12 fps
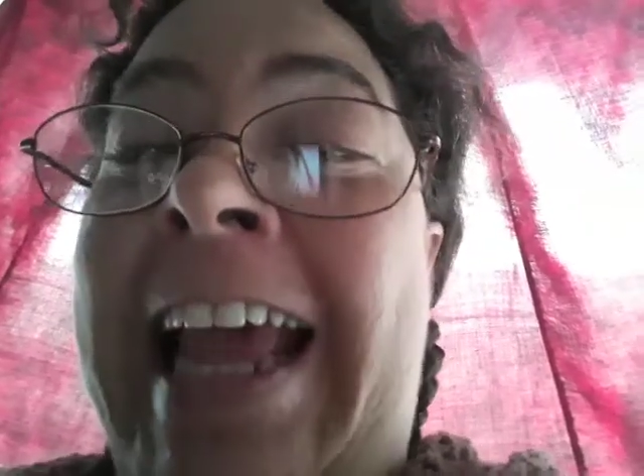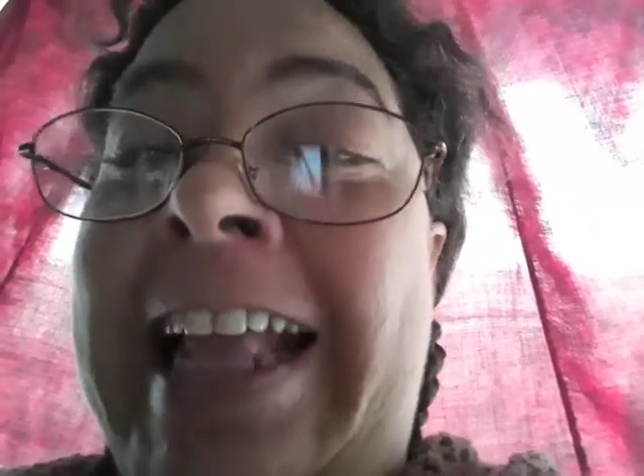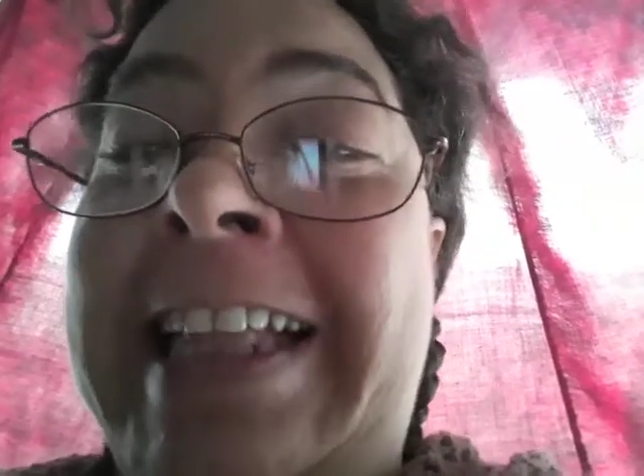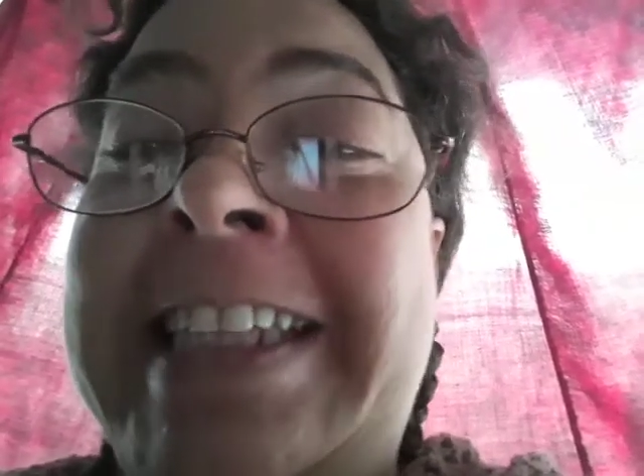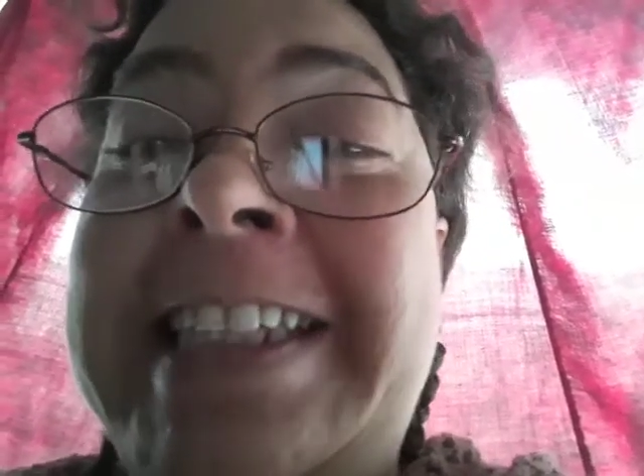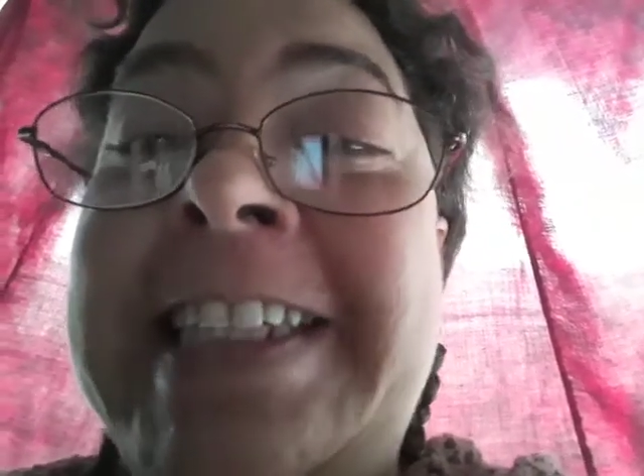
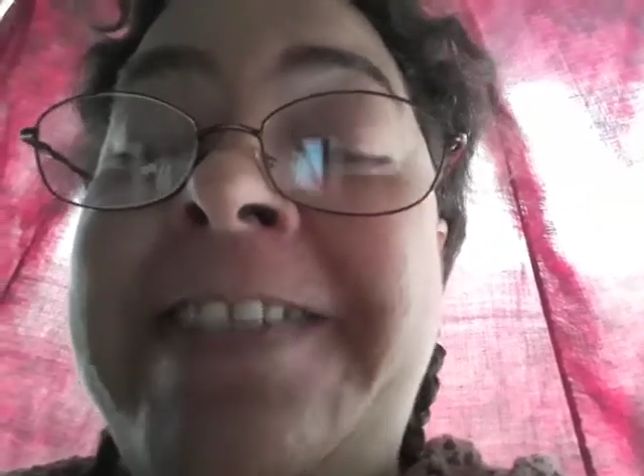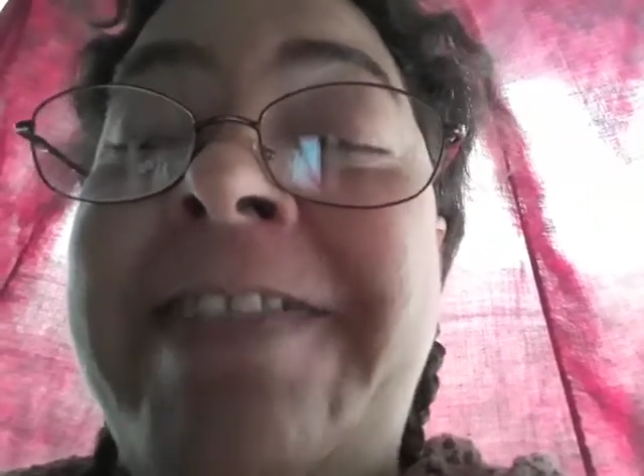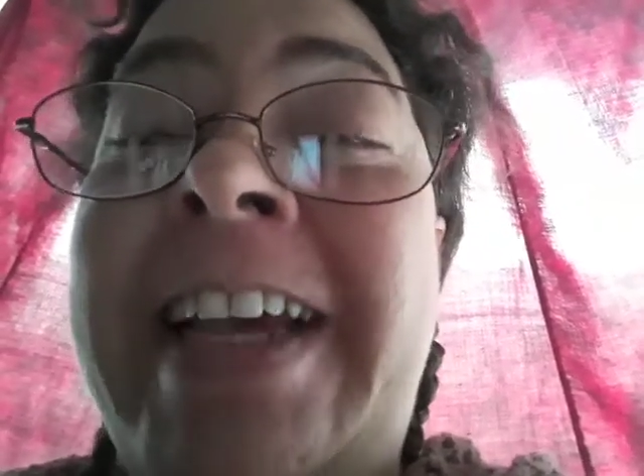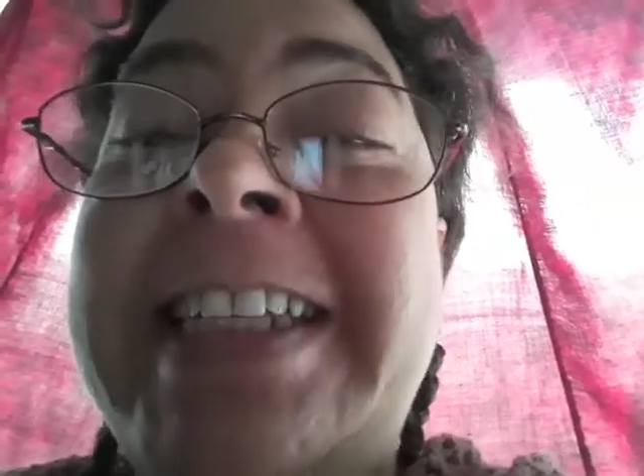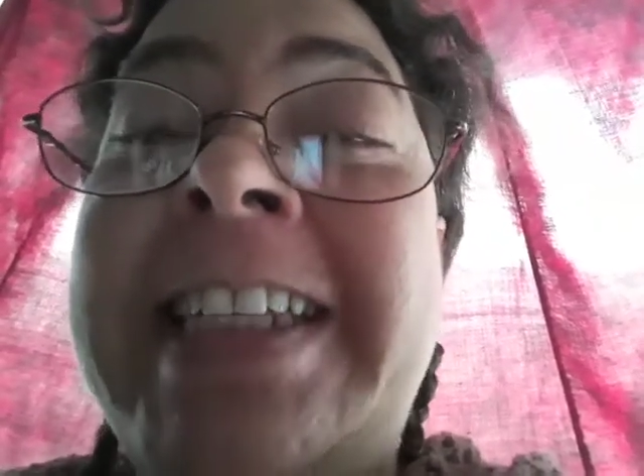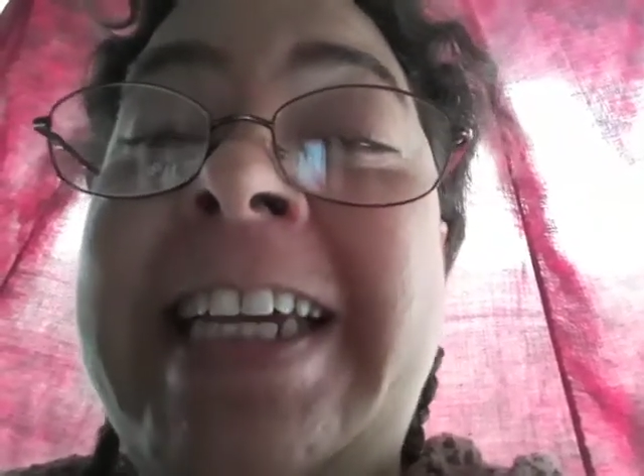and this is
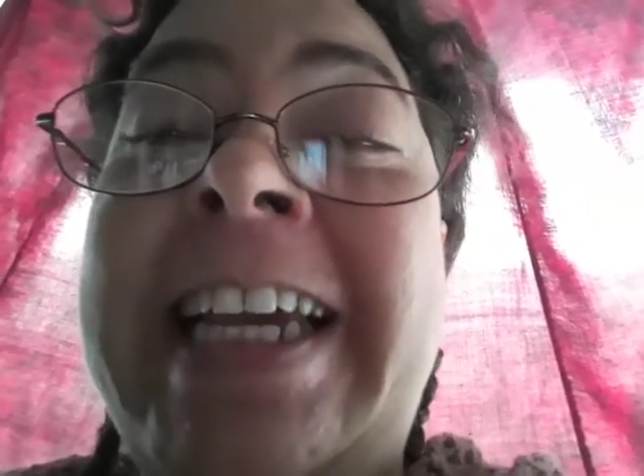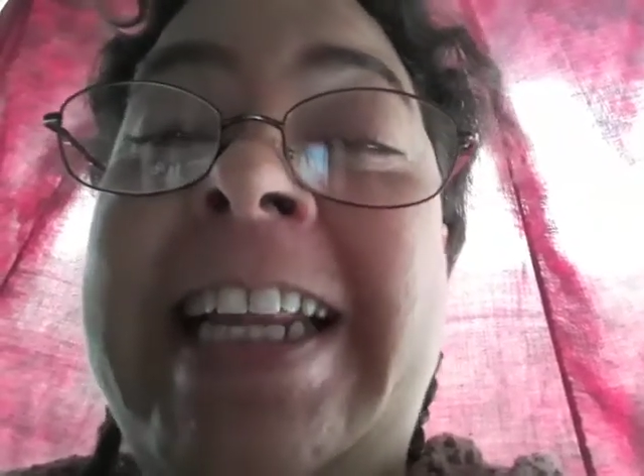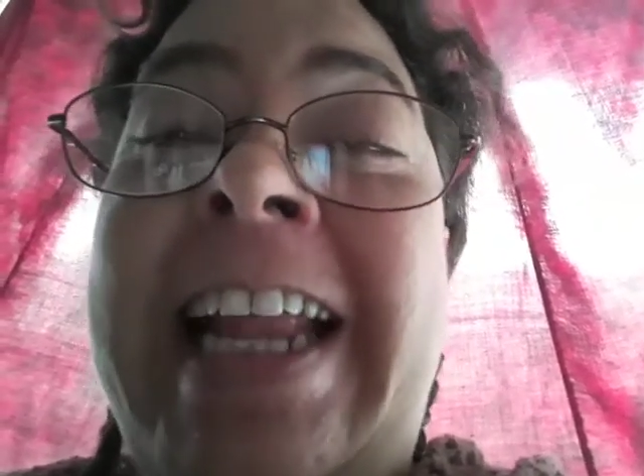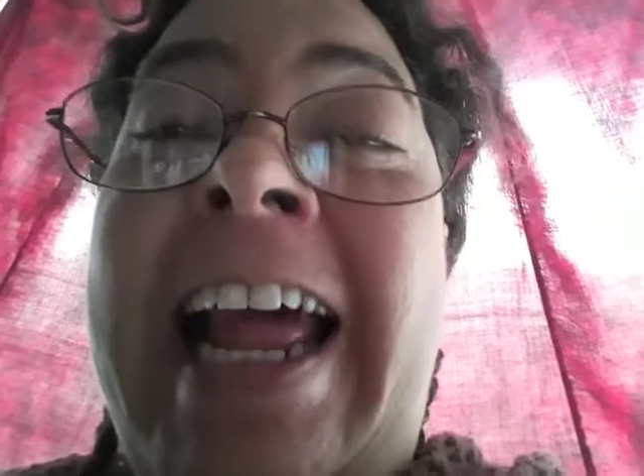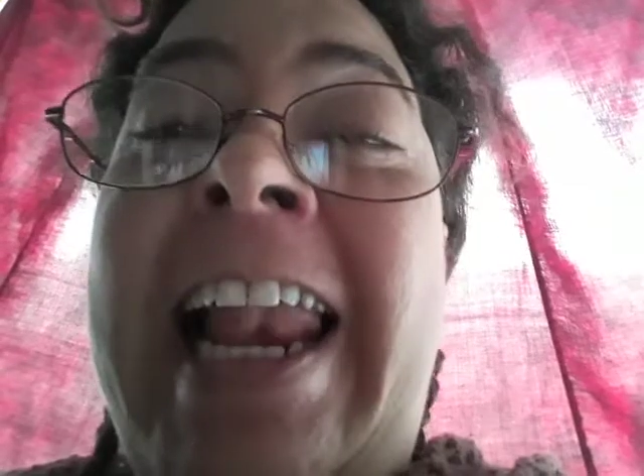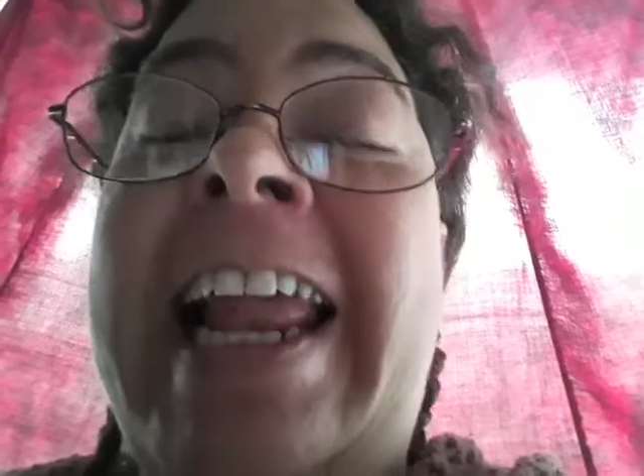
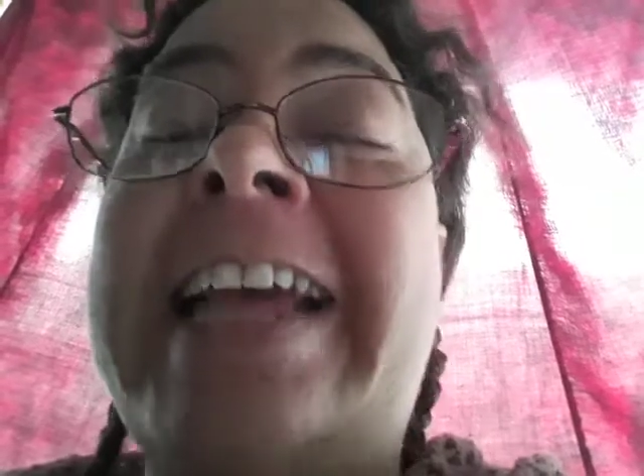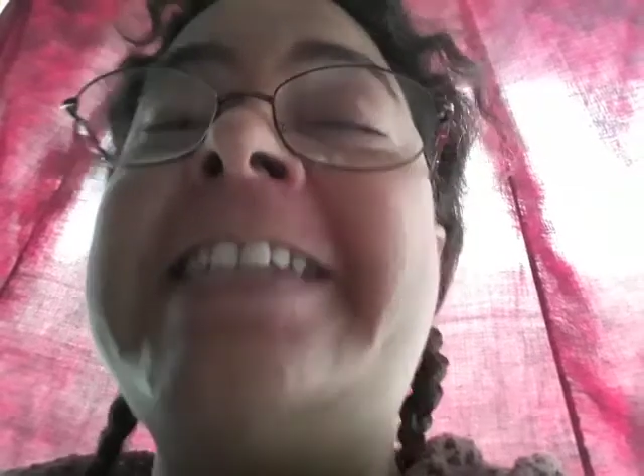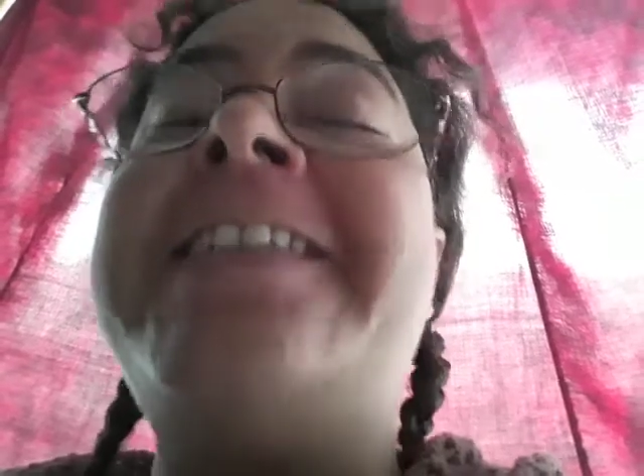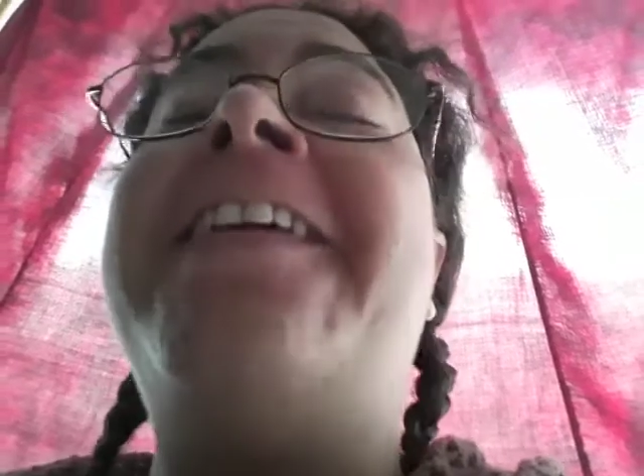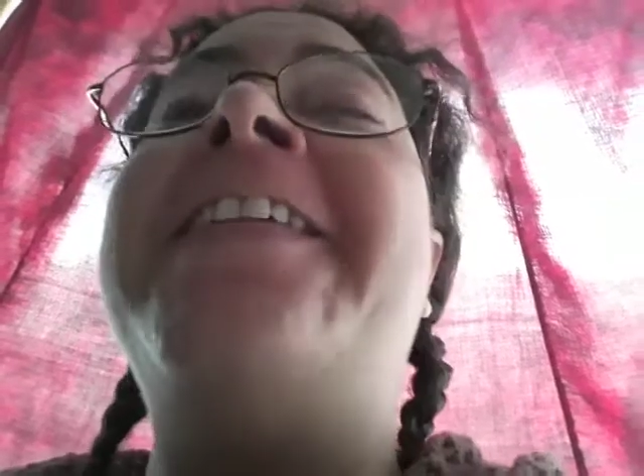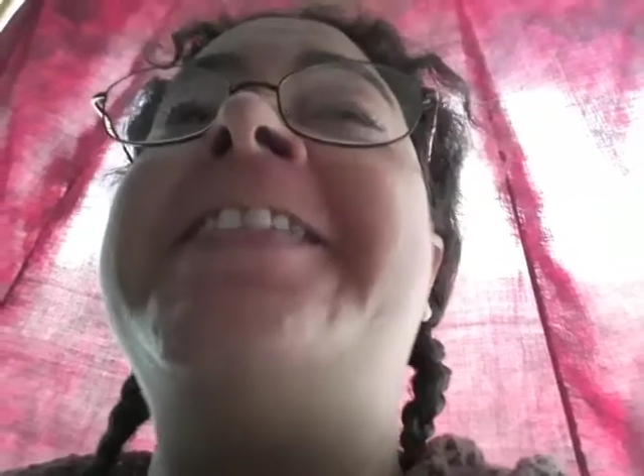Mexican Allies
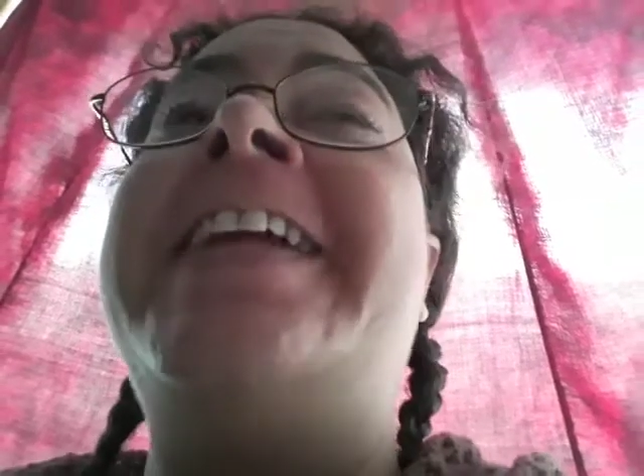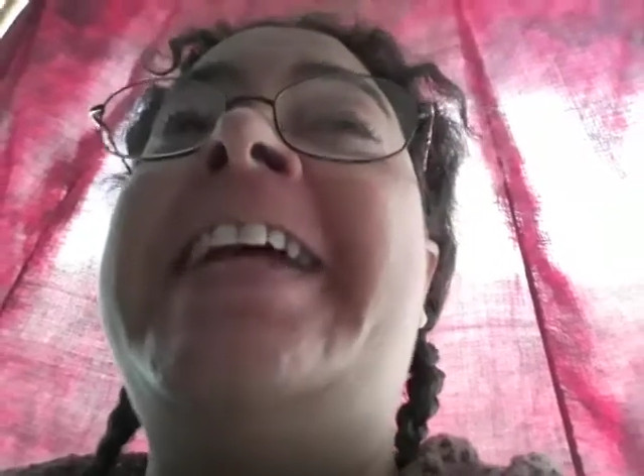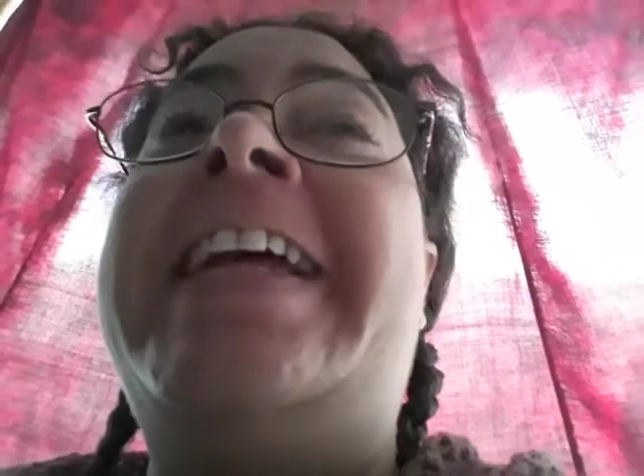on